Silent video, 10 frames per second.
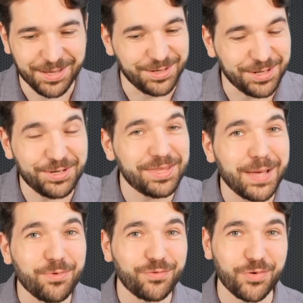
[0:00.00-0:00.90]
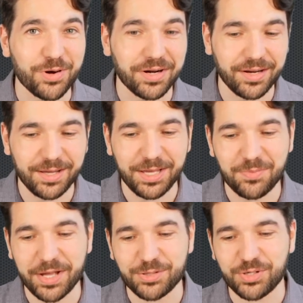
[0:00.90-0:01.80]
You couldn't do that before
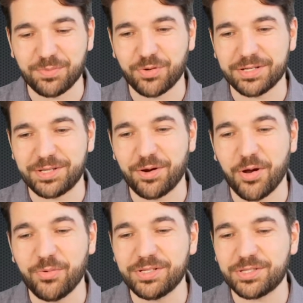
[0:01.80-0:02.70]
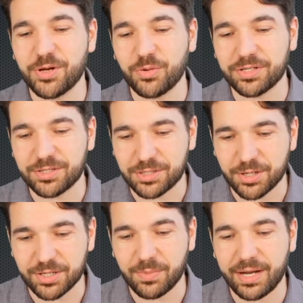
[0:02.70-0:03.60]
in mainstream press. They're always so
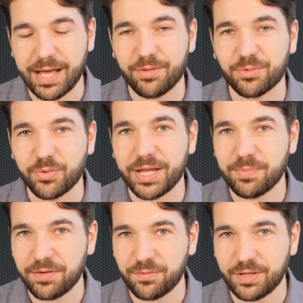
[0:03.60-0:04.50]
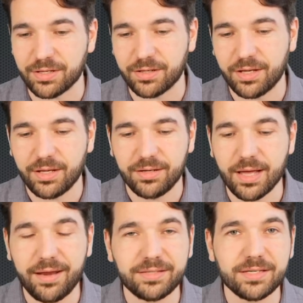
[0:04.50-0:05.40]
concerned about how the right may feel.
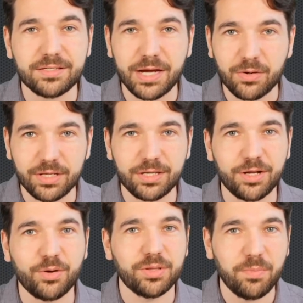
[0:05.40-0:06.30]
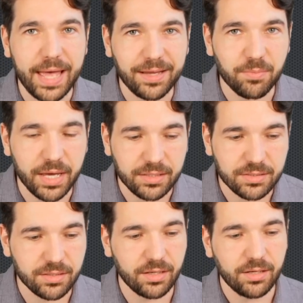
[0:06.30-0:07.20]
Not necessarily, the MAGA
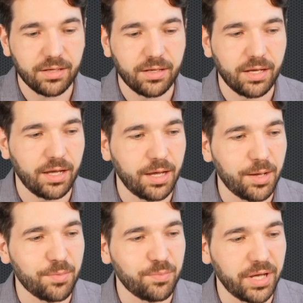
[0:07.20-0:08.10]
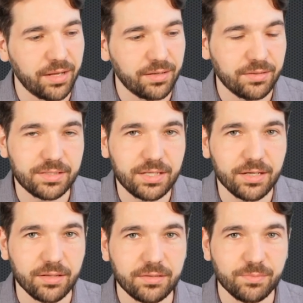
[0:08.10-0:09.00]
base, but
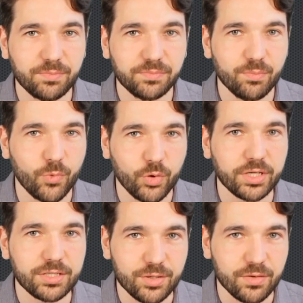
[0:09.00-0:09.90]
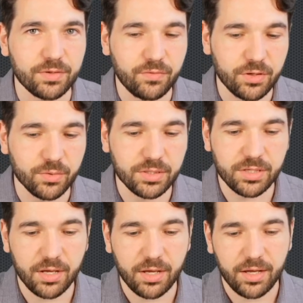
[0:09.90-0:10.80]
still more conservative viewers.